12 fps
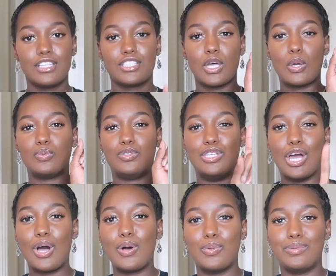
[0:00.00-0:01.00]
So
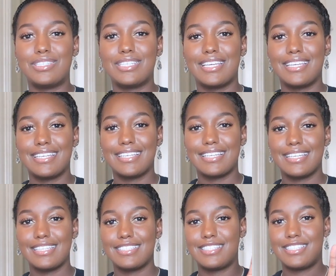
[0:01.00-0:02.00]
don't
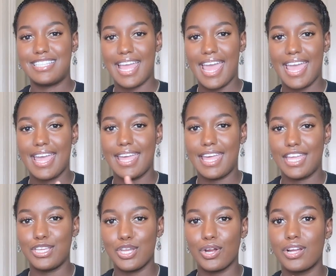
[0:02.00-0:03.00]
stay
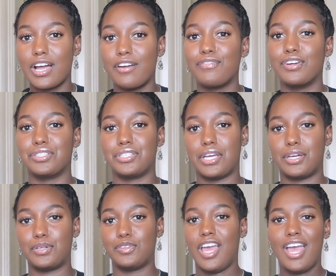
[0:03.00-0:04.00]
in your comfort
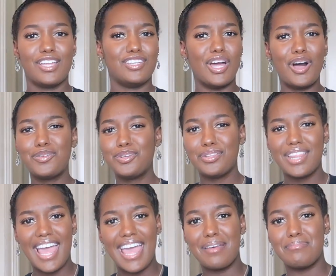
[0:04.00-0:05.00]
zone. Don't do
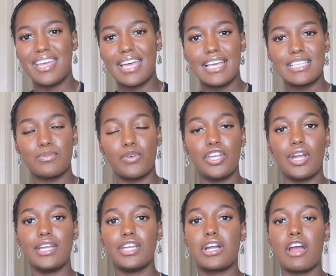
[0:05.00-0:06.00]
that, because when you're
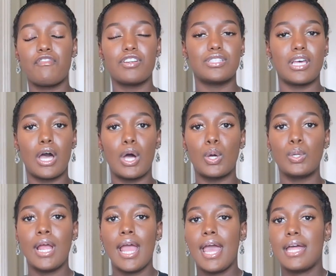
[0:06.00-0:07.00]
in your comfort
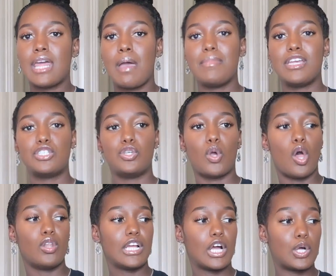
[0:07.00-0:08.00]
zone, that means you're
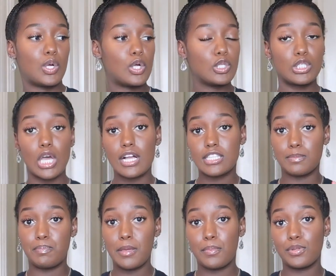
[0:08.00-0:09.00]
only gonna talk to
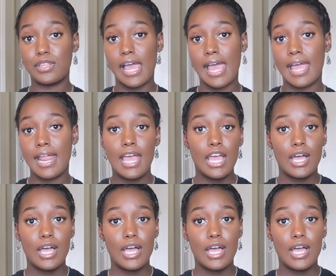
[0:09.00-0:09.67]
people that